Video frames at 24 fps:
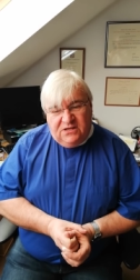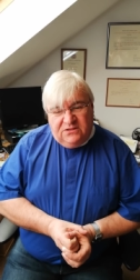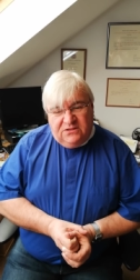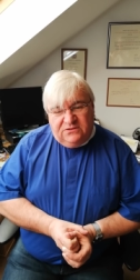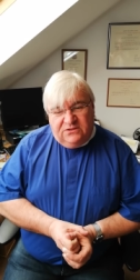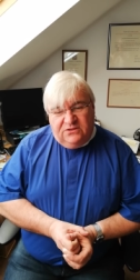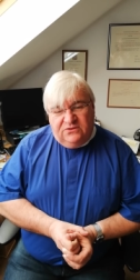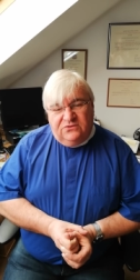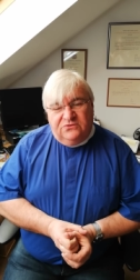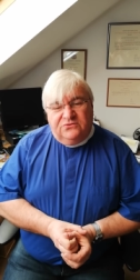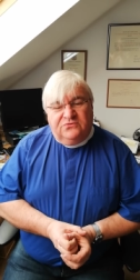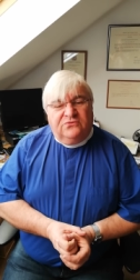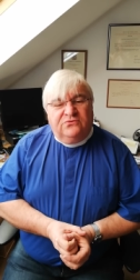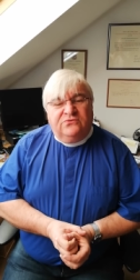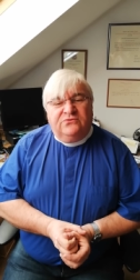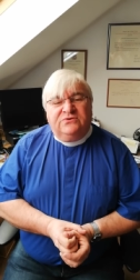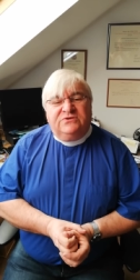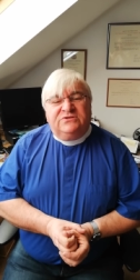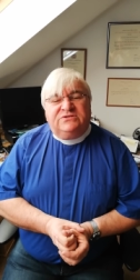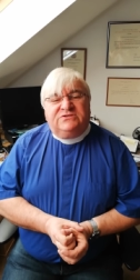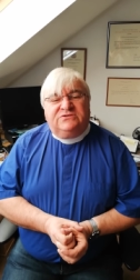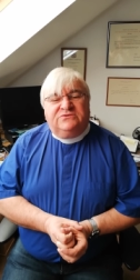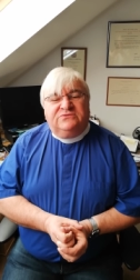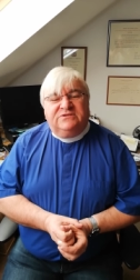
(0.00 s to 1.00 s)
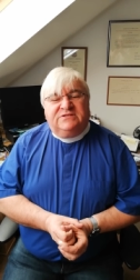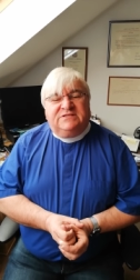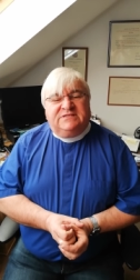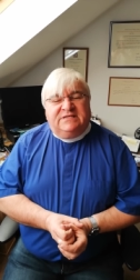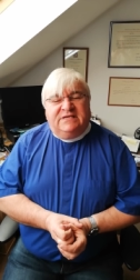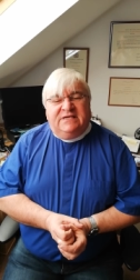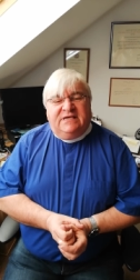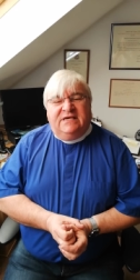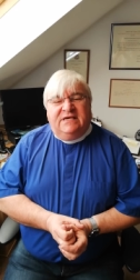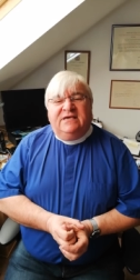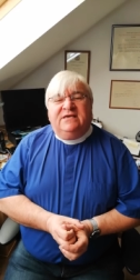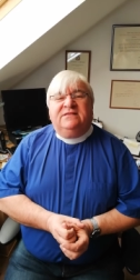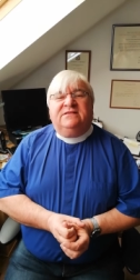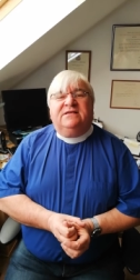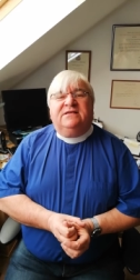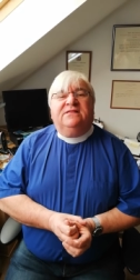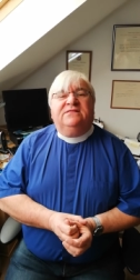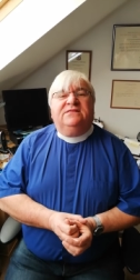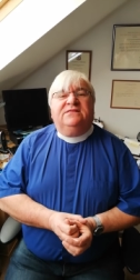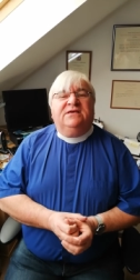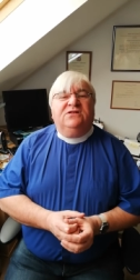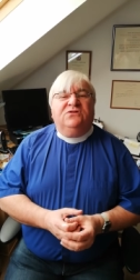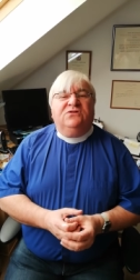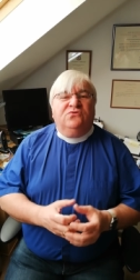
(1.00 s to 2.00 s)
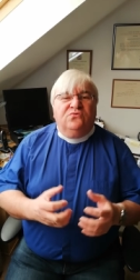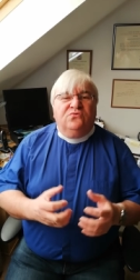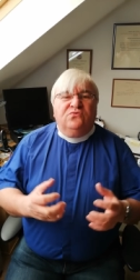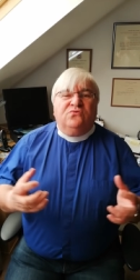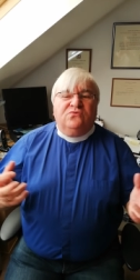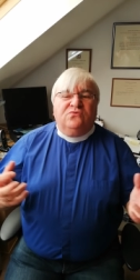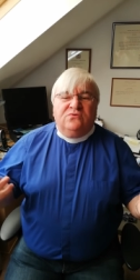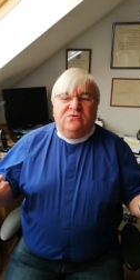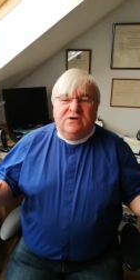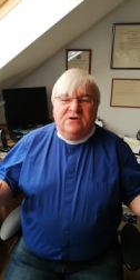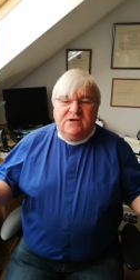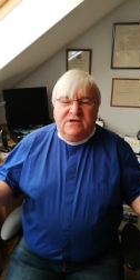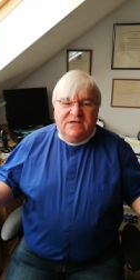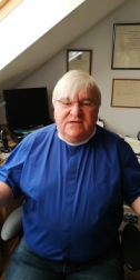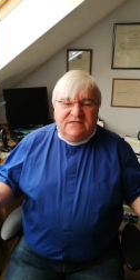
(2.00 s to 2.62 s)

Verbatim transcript: that those who say that they know